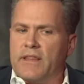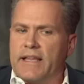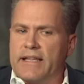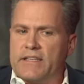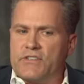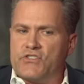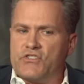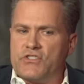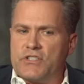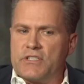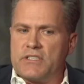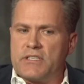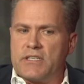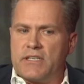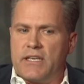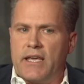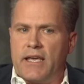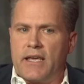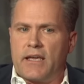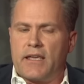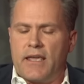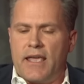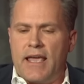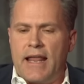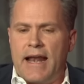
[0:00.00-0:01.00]
Let's just
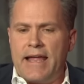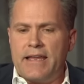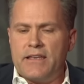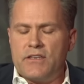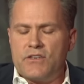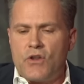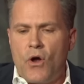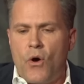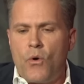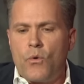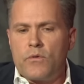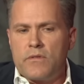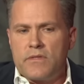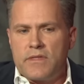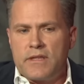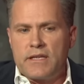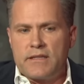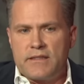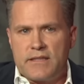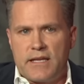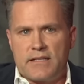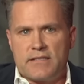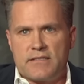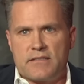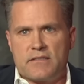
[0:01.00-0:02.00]
kick. And I don't
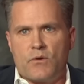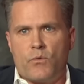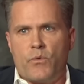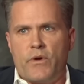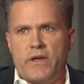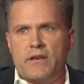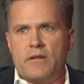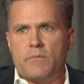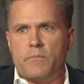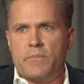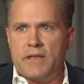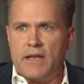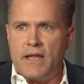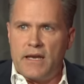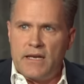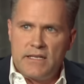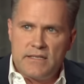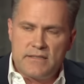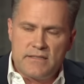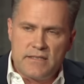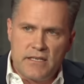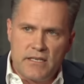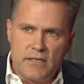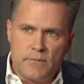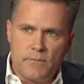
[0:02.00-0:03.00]
think that's the way to beat
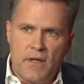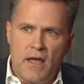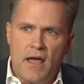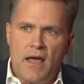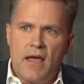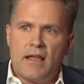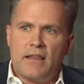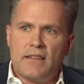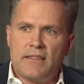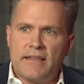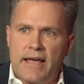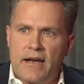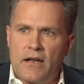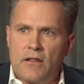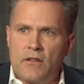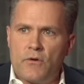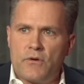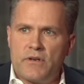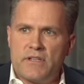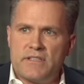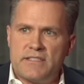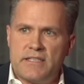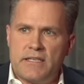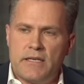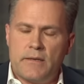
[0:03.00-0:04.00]
any team, let
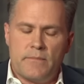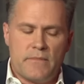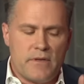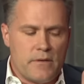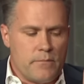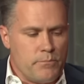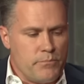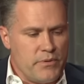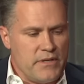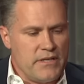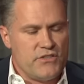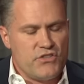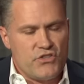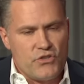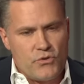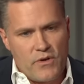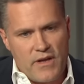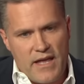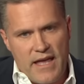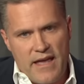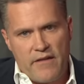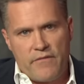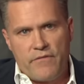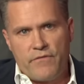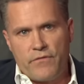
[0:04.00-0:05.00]
alone a team that beats you
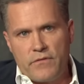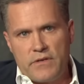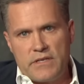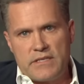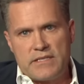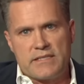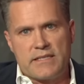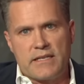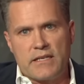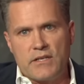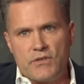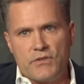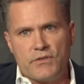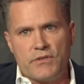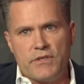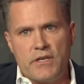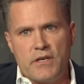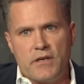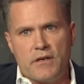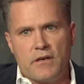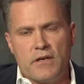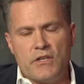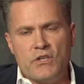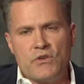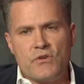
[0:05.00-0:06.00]
every single
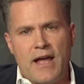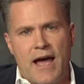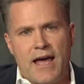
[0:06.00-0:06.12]
year.